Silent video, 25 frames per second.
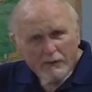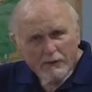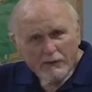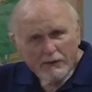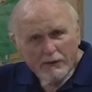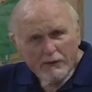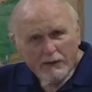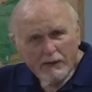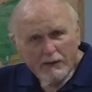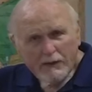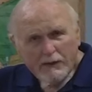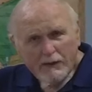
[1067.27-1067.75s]

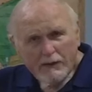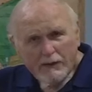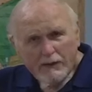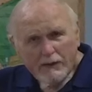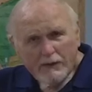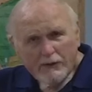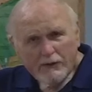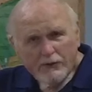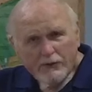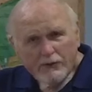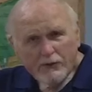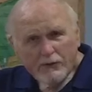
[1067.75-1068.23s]
that,
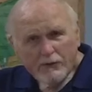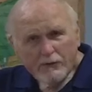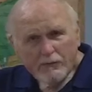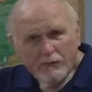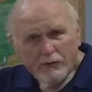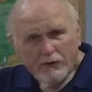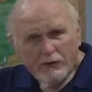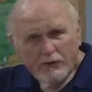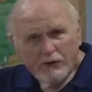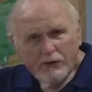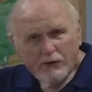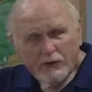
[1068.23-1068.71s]
you know,
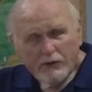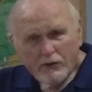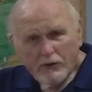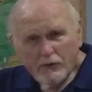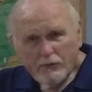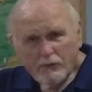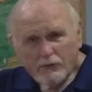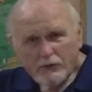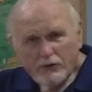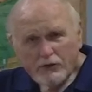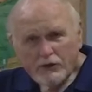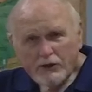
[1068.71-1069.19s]
when you
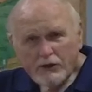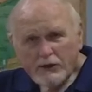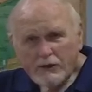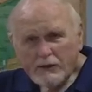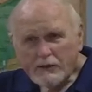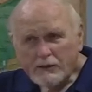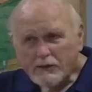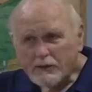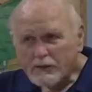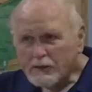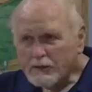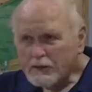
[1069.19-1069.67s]
know
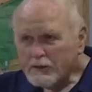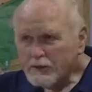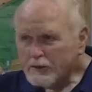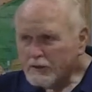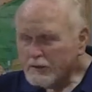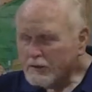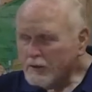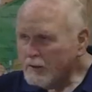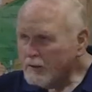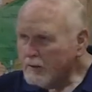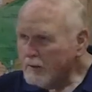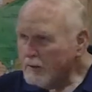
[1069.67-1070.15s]

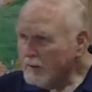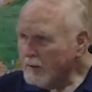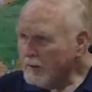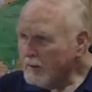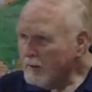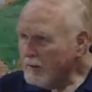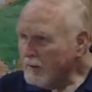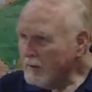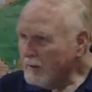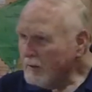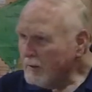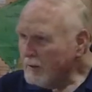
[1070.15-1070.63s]
Jesus,
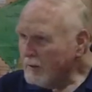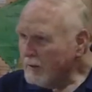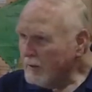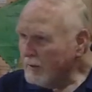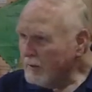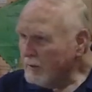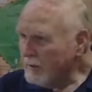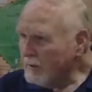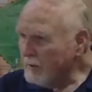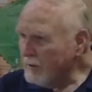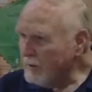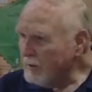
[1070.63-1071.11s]

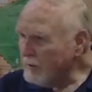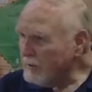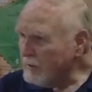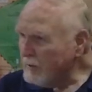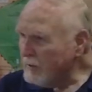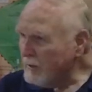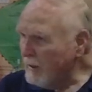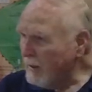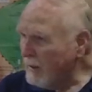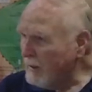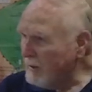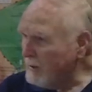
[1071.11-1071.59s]
there's
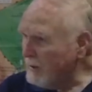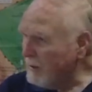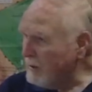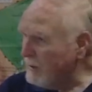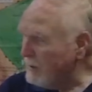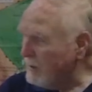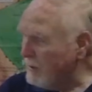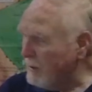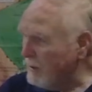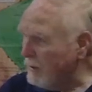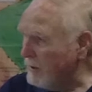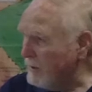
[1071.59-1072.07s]
not
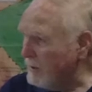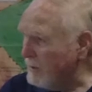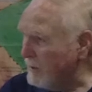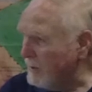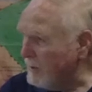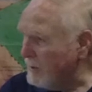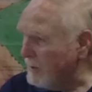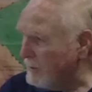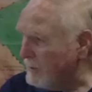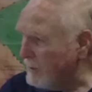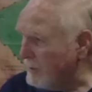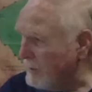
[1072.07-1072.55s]

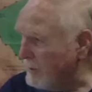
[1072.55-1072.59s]
a